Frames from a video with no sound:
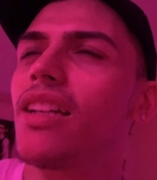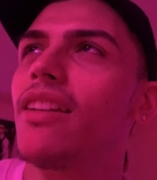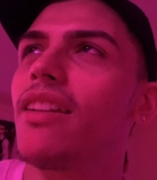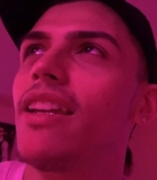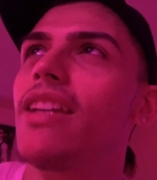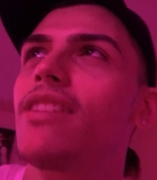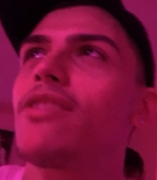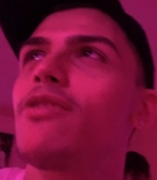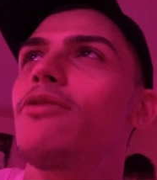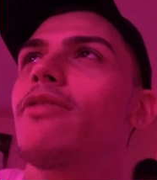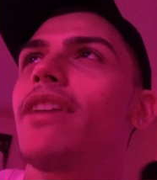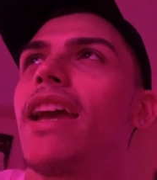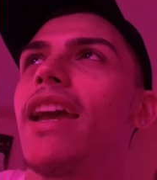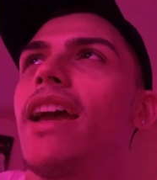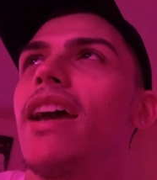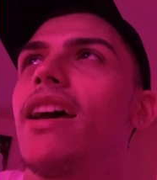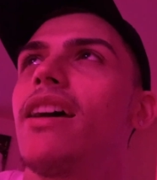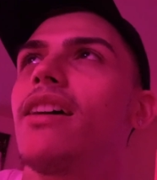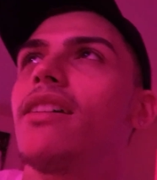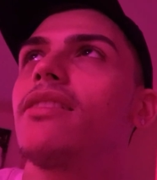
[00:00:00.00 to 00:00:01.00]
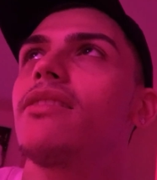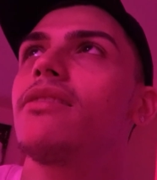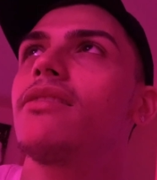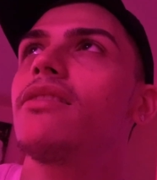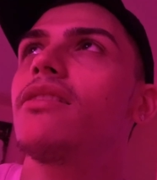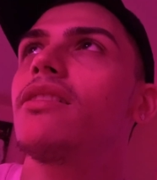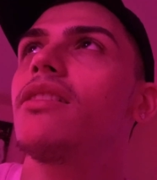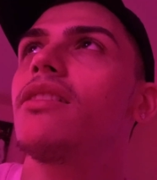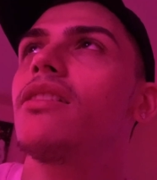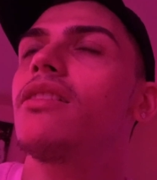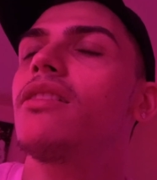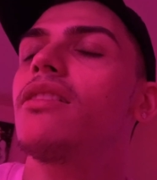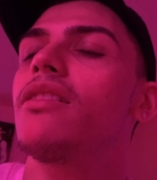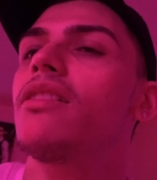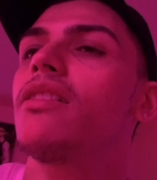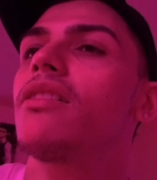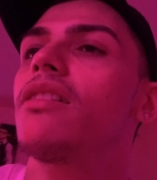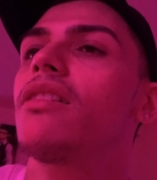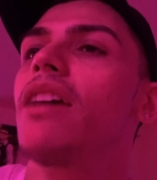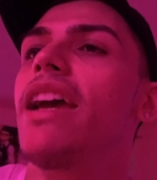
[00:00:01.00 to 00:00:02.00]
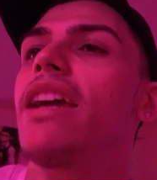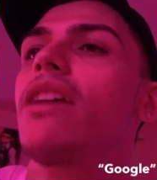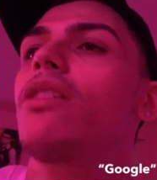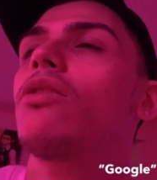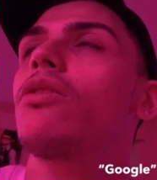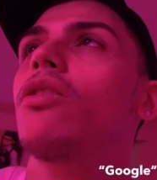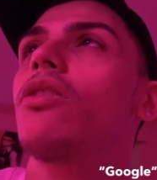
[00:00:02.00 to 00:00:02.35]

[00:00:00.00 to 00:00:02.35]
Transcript: Yes, you can. Hey,